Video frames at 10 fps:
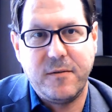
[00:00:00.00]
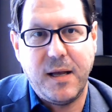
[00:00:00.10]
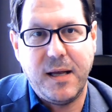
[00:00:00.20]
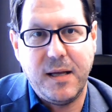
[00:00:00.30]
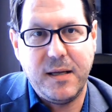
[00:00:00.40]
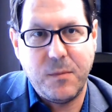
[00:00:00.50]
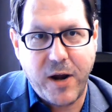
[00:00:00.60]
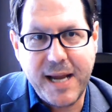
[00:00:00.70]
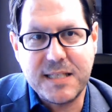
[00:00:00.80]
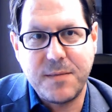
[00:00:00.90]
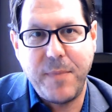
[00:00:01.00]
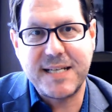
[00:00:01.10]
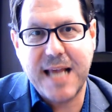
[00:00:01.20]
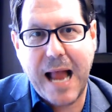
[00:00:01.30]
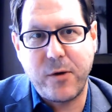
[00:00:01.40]
Number 8, makes
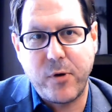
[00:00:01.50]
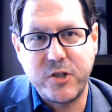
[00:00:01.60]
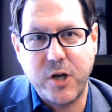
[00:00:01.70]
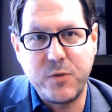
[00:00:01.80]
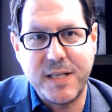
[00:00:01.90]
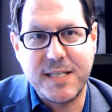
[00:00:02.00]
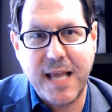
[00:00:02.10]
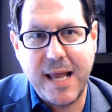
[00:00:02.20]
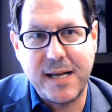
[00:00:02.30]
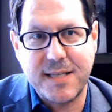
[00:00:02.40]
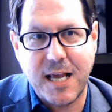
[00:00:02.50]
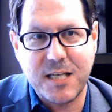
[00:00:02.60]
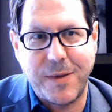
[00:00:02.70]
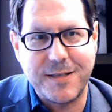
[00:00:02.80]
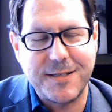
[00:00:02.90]
accurate judgments and
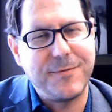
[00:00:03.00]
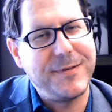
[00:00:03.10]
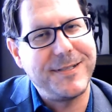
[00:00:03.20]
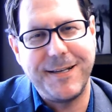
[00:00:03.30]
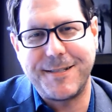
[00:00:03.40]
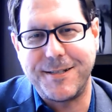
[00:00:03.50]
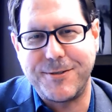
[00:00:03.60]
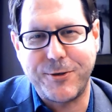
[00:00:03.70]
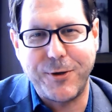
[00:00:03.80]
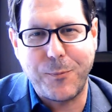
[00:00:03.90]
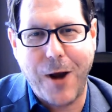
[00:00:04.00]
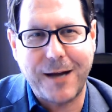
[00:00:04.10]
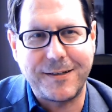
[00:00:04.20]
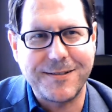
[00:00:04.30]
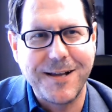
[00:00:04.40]
assessments. This is just good
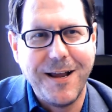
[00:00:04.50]
practice.